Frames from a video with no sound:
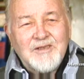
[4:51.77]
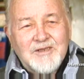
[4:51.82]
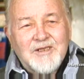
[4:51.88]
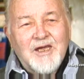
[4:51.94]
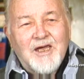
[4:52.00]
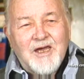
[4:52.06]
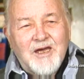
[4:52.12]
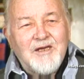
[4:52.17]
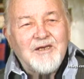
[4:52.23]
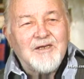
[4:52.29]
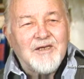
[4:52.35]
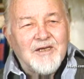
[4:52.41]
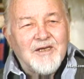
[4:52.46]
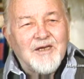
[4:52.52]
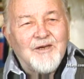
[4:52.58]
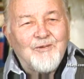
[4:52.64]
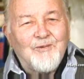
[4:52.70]

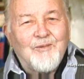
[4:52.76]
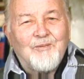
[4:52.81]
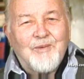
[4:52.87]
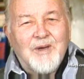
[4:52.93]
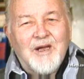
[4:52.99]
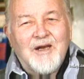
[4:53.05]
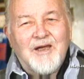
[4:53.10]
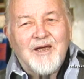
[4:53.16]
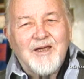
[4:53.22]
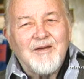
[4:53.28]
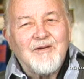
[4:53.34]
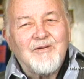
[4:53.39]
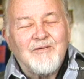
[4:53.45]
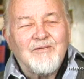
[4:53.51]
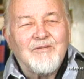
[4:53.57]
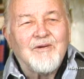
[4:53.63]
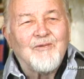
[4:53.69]
stayed, but
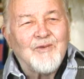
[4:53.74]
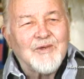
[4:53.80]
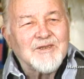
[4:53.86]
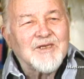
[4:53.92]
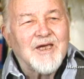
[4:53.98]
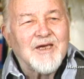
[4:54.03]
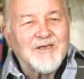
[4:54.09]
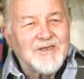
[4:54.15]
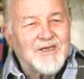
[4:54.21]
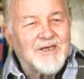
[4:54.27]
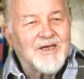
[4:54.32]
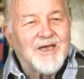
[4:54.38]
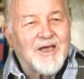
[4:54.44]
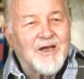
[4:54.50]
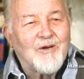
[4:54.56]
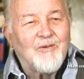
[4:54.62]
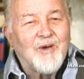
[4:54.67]
I was anxious
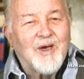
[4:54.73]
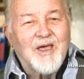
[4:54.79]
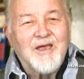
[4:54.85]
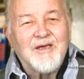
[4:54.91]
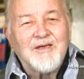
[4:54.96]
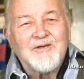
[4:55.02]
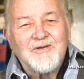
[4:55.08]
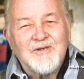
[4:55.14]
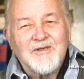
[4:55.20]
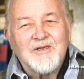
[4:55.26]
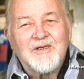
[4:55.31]
to get away.